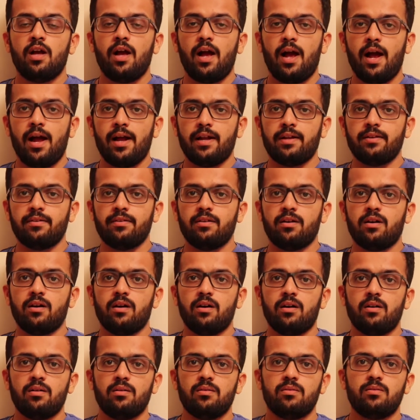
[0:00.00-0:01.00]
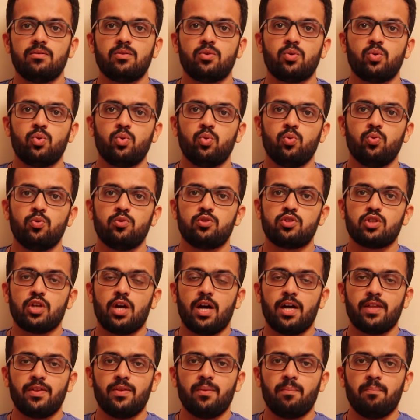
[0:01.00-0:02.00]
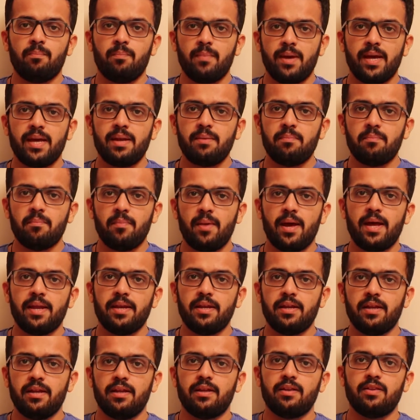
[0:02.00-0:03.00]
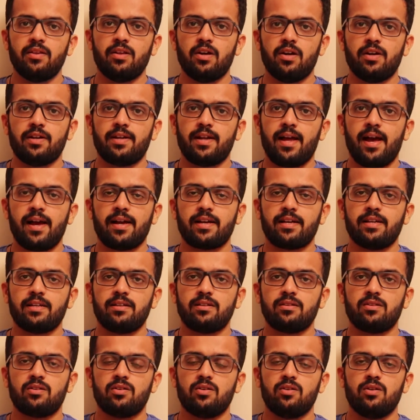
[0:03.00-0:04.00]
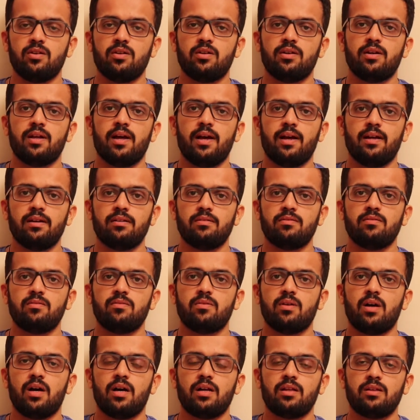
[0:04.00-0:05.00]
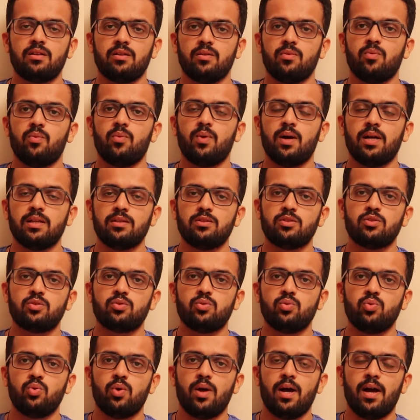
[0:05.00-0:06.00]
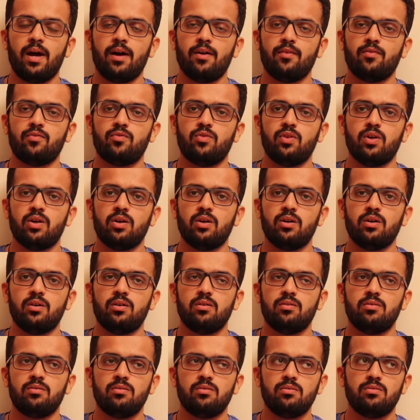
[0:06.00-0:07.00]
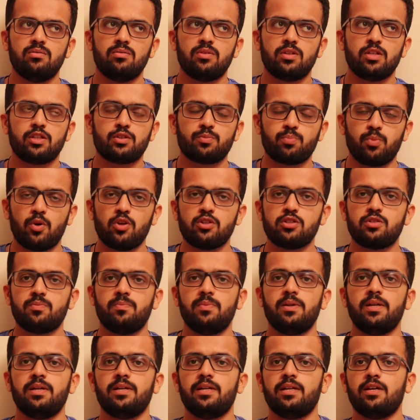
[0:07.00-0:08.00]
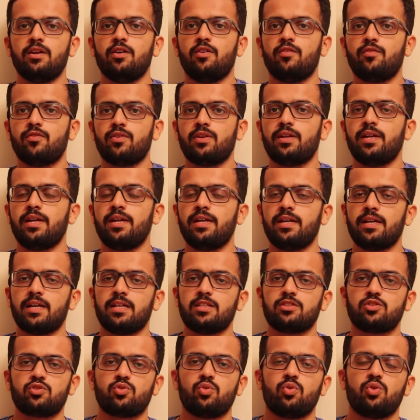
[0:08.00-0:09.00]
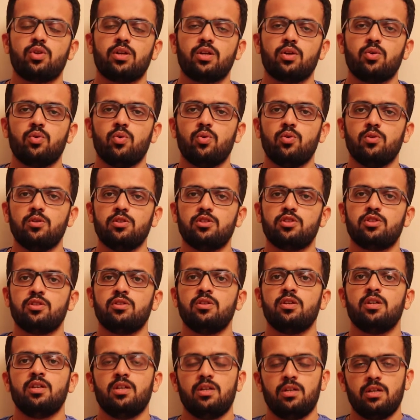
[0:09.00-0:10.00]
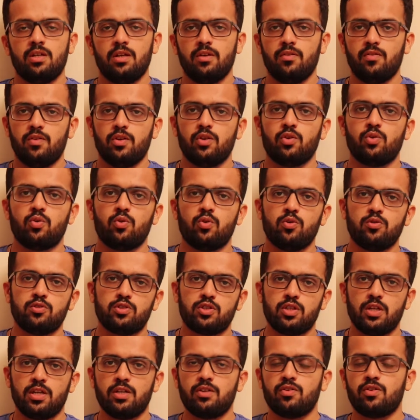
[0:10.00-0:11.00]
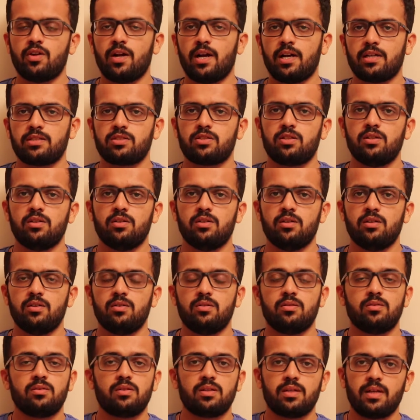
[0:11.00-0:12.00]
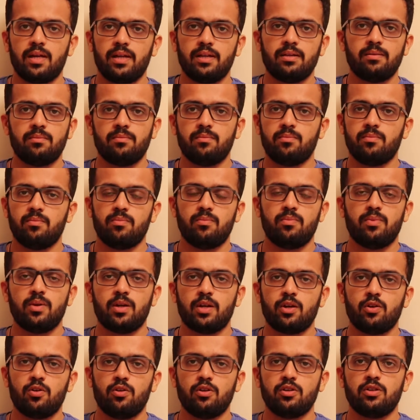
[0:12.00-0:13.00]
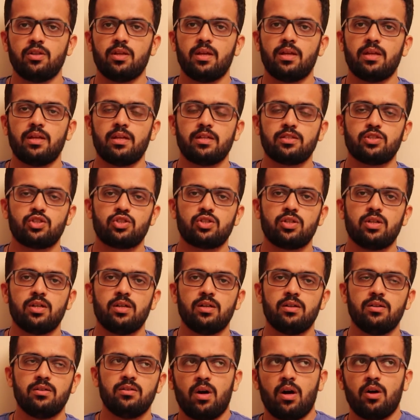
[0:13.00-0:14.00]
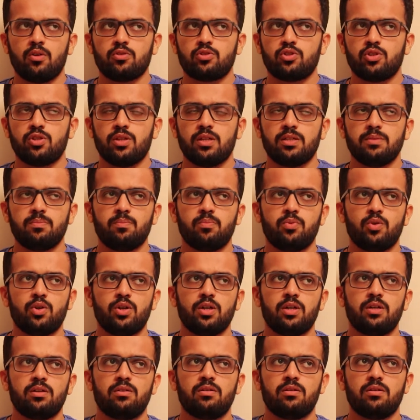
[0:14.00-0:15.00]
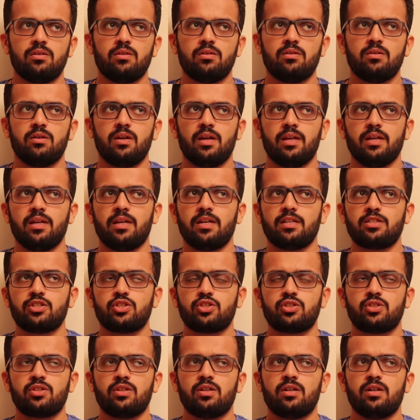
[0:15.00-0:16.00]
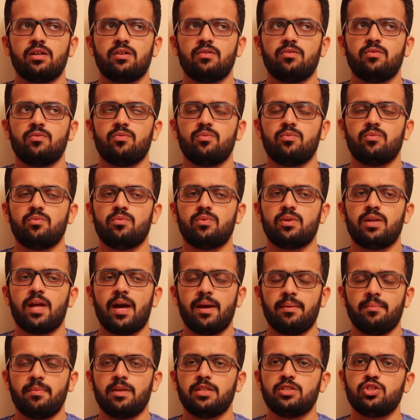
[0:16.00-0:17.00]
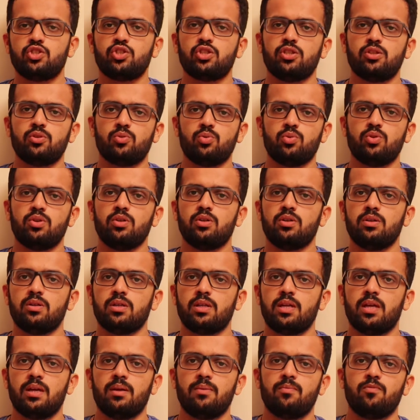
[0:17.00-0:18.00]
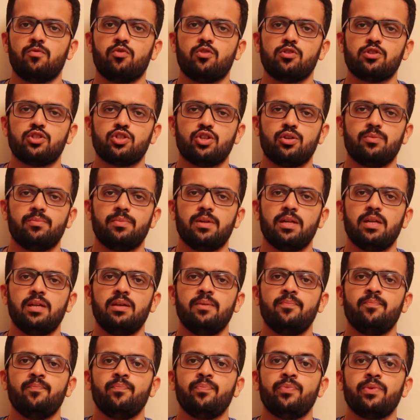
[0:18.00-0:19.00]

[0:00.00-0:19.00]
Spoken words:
and Cruz are the main men in the attacking third and are the ones who have the responsibility of creating and scoring goals. Even Rose and Draxler can bring on an extra, how should I put it, an extra dimension to the game for Germany.